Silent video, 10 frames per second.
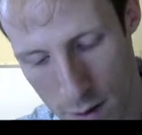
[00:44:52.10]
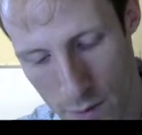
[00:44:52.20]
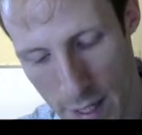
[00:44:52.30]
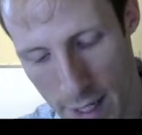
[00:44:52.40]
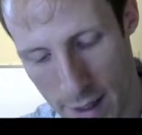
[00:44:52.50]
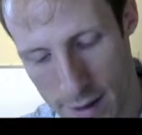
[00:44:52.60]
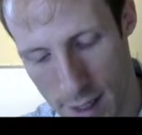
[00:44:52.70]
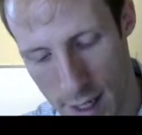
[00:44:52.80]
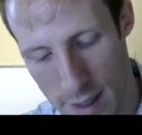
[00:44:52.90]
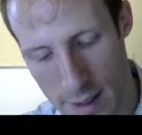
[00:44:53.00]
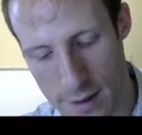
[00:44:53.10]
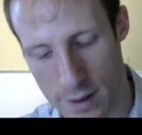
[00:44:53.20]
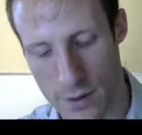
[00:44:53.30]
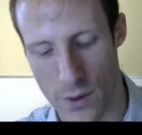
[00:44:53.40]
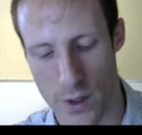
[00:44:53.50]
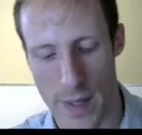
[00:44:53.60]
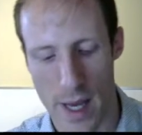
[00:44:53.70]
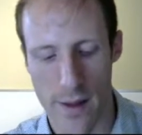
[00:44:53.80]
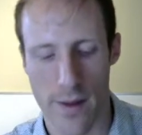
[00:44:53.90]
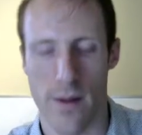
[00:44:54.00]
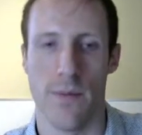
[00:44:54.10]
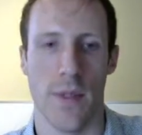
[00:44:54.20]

The right-hand side is the shorter path